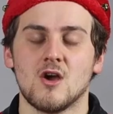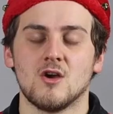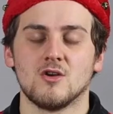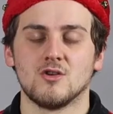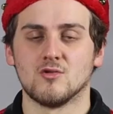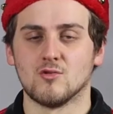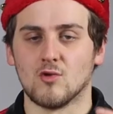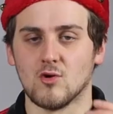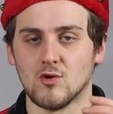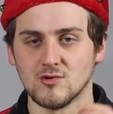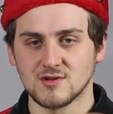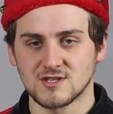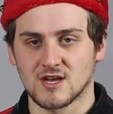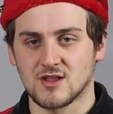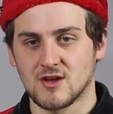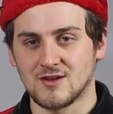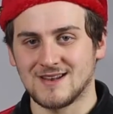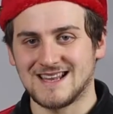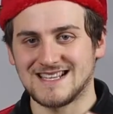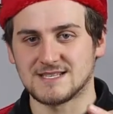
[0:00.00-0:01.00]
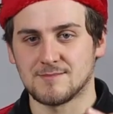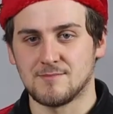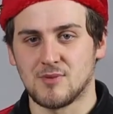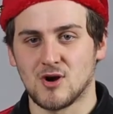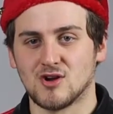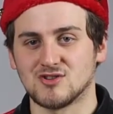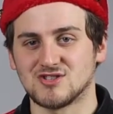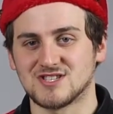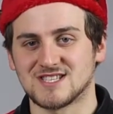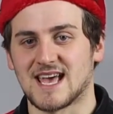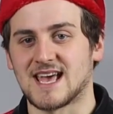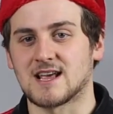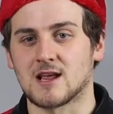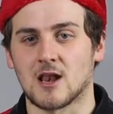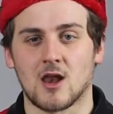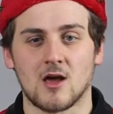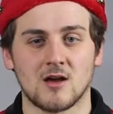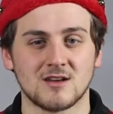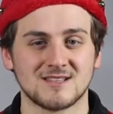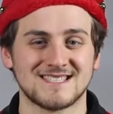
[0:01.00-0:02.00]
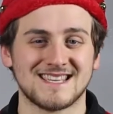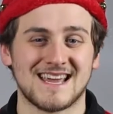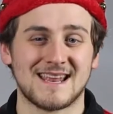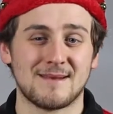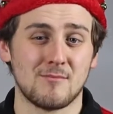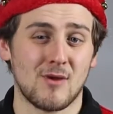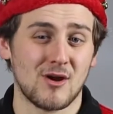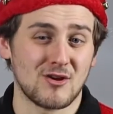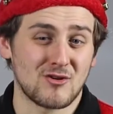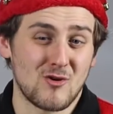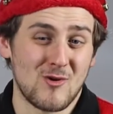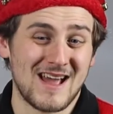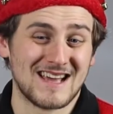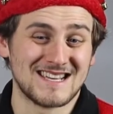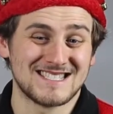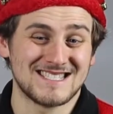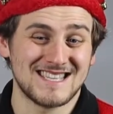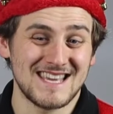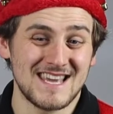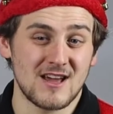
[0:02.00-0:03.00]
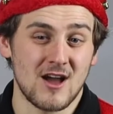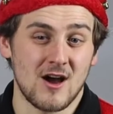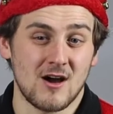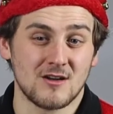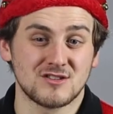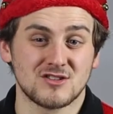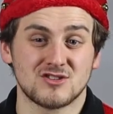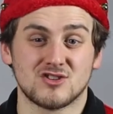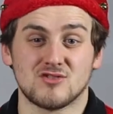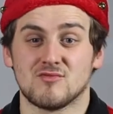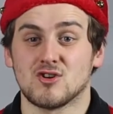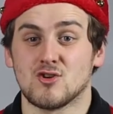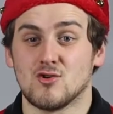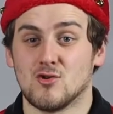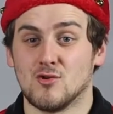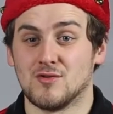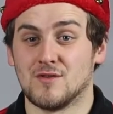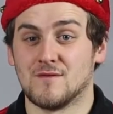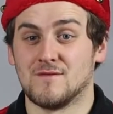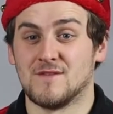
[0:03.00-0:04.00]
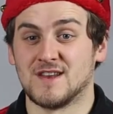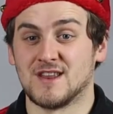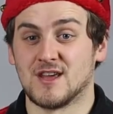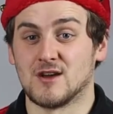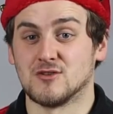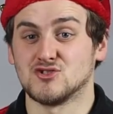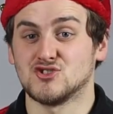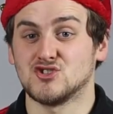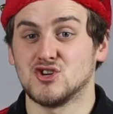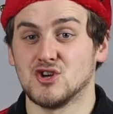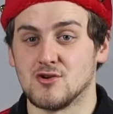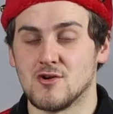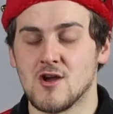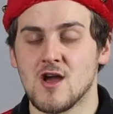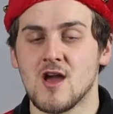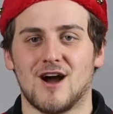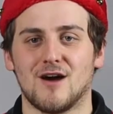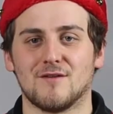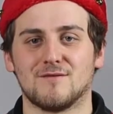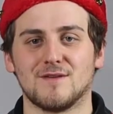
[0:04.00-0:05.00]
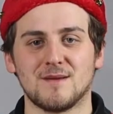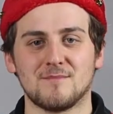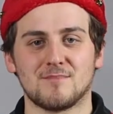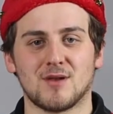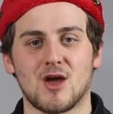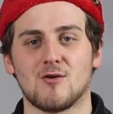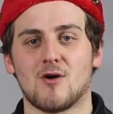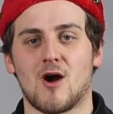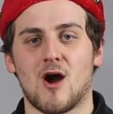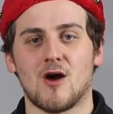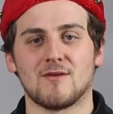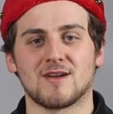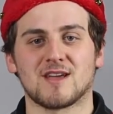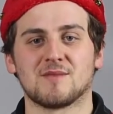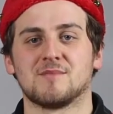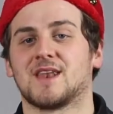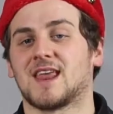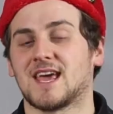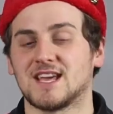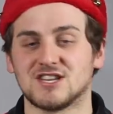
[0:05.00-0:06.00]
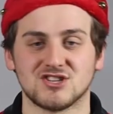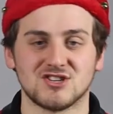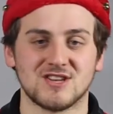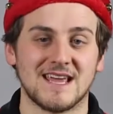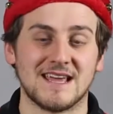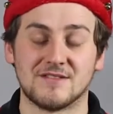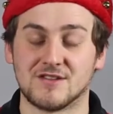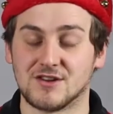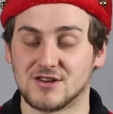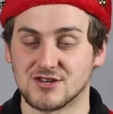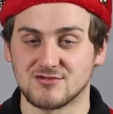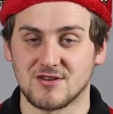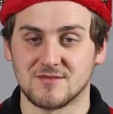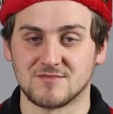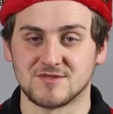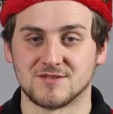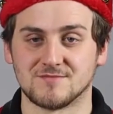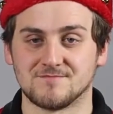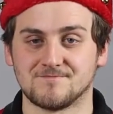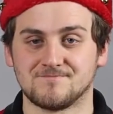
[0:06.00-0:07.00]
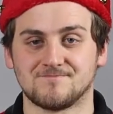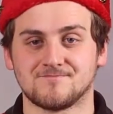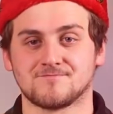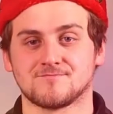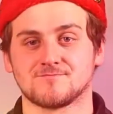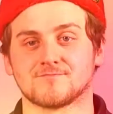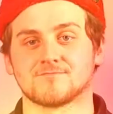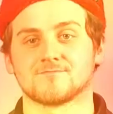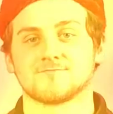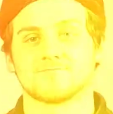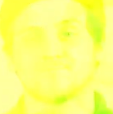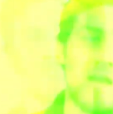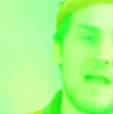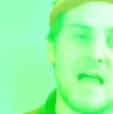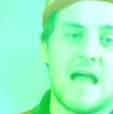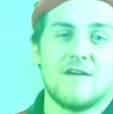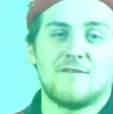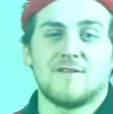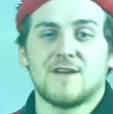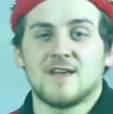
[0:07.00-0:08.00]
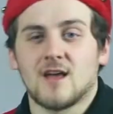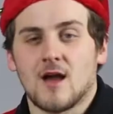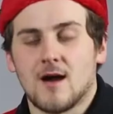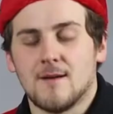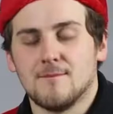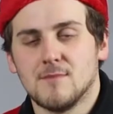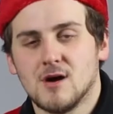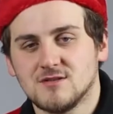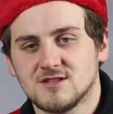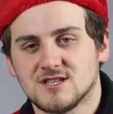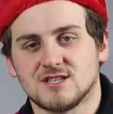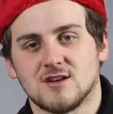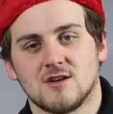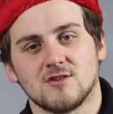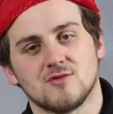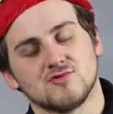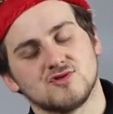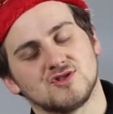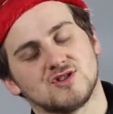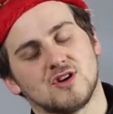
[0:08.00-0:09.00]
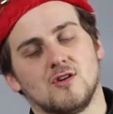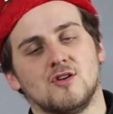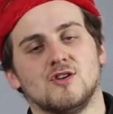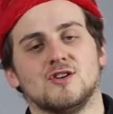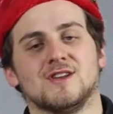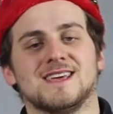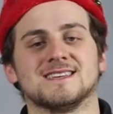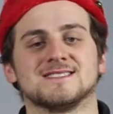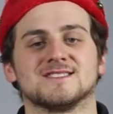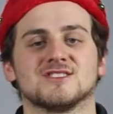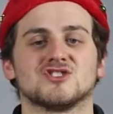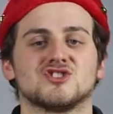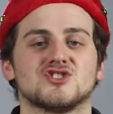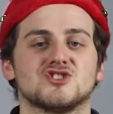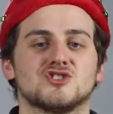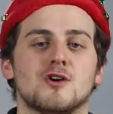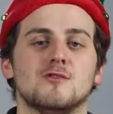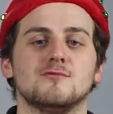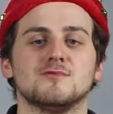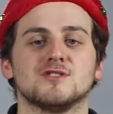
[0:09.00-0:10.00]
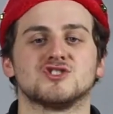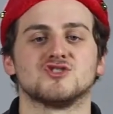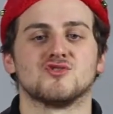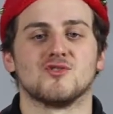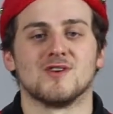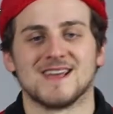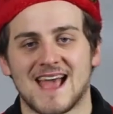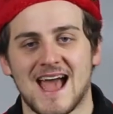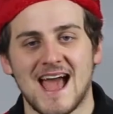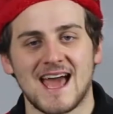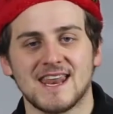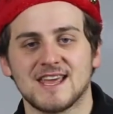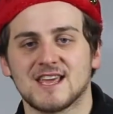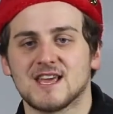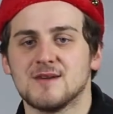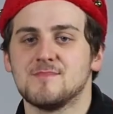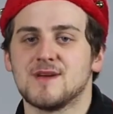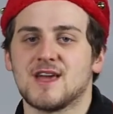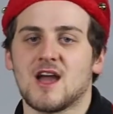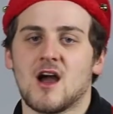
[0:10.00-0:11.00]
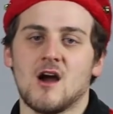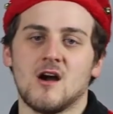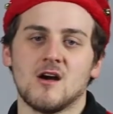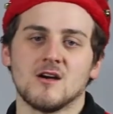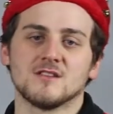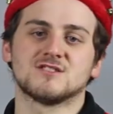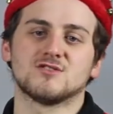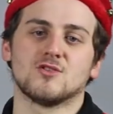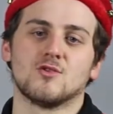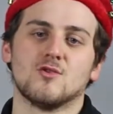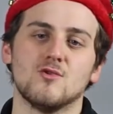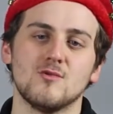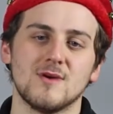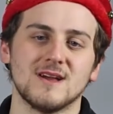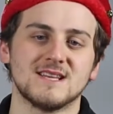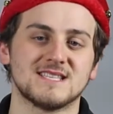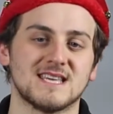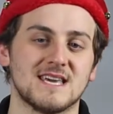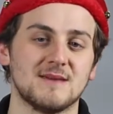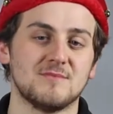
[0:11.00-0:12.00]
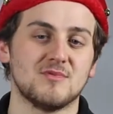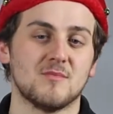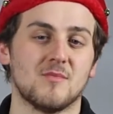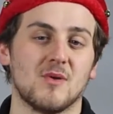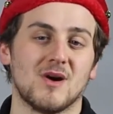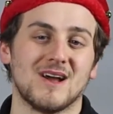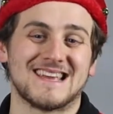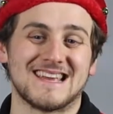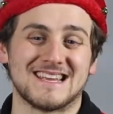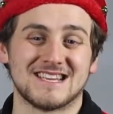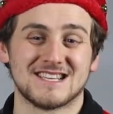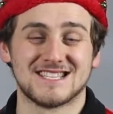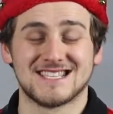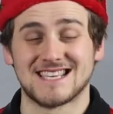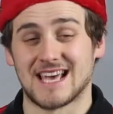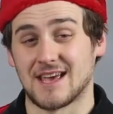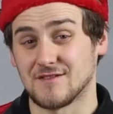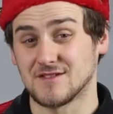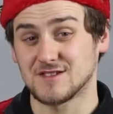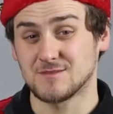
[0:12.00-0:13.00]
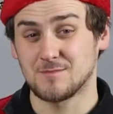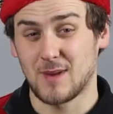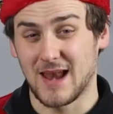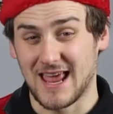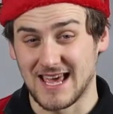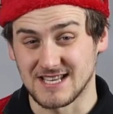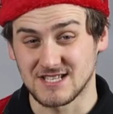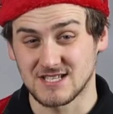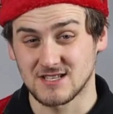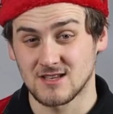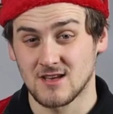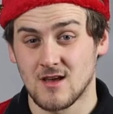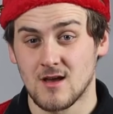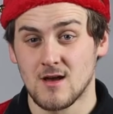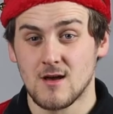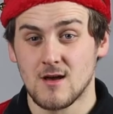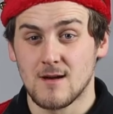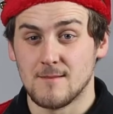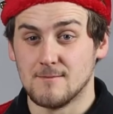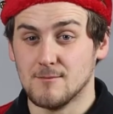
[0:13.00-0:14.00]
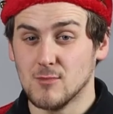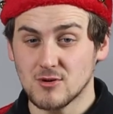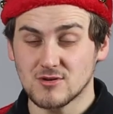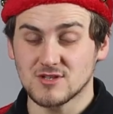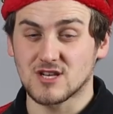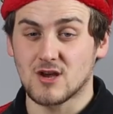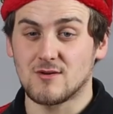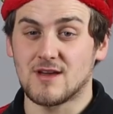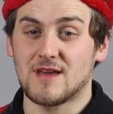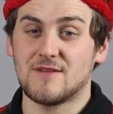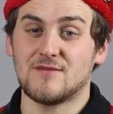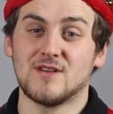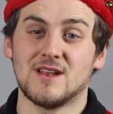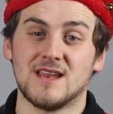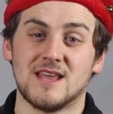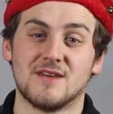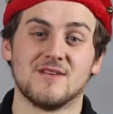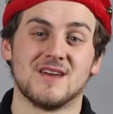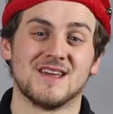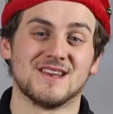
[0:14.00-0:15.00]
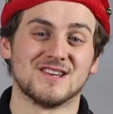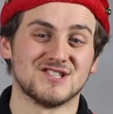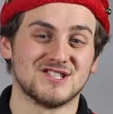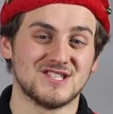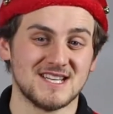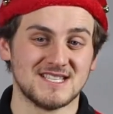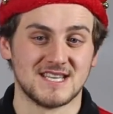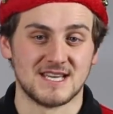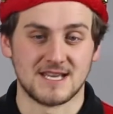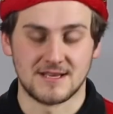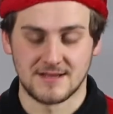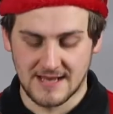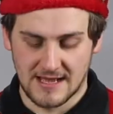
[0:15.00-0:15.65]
You'll also though need to purchase a Class 10 micro SD card to record the videos too. I've linked below our recommendation in the description. Having a motorcycle stolen is soul destroying, and it can be hard to always keep your bike in a safe place. More so if you live in a city.